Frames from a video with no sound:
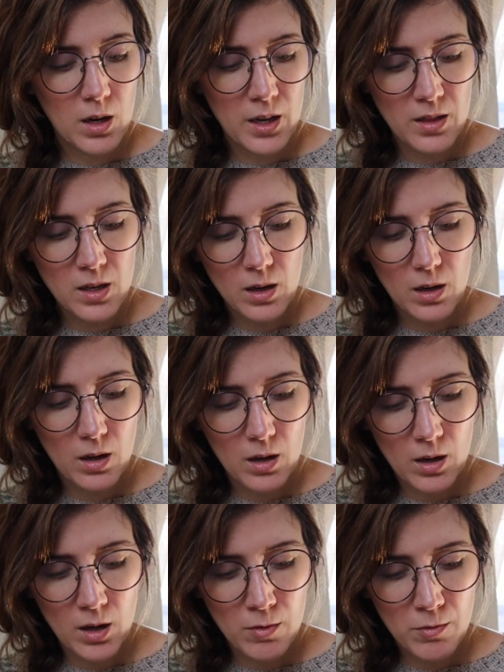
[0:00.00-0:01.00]
I think
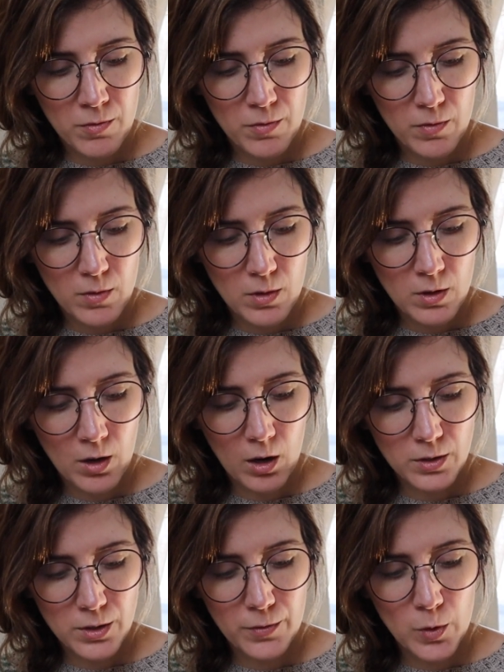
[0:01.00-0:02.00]
I've
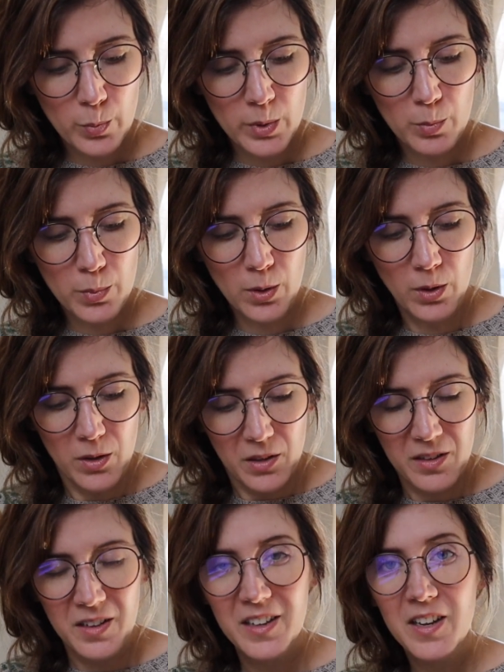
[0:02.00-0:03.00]
talked to a few people
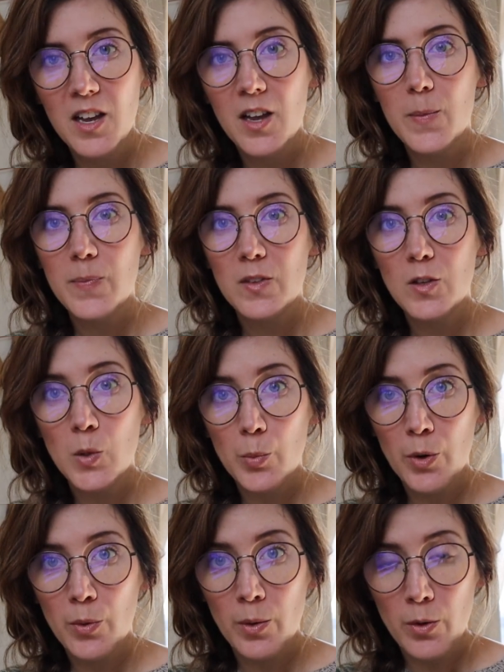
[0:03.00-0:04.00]
to the
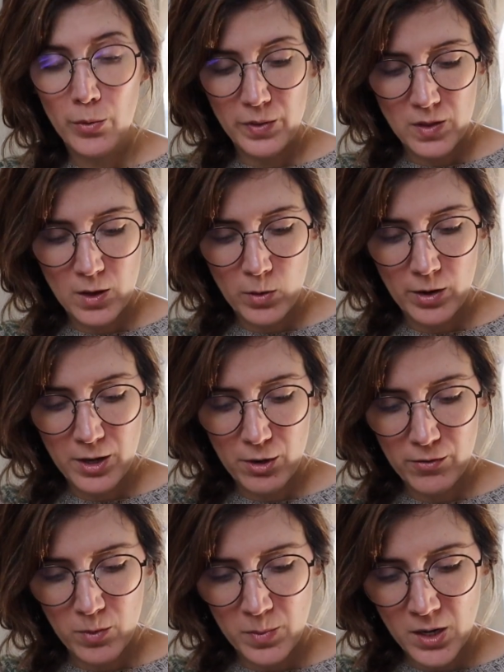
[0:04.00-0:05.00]
point where I don't think they want to
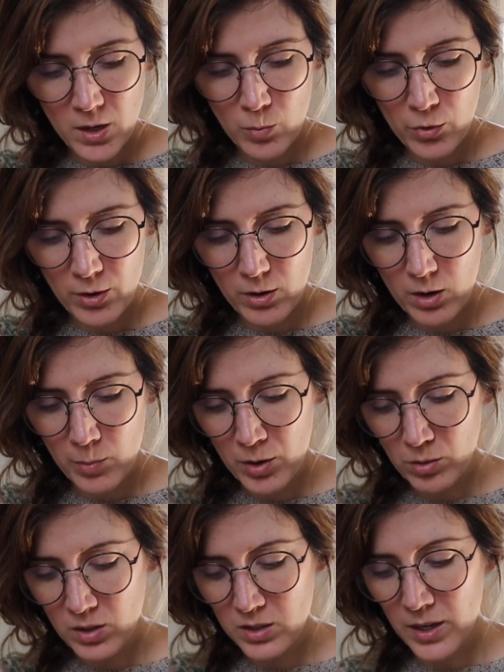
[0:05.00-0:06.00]
hear from me anymore
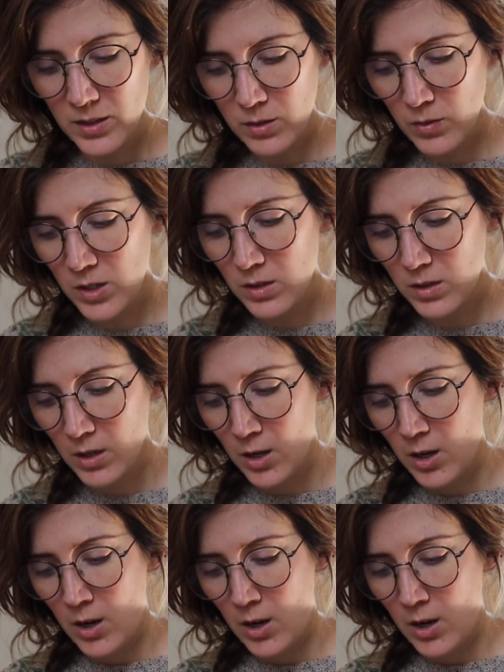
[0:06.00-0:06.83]
about the size of this.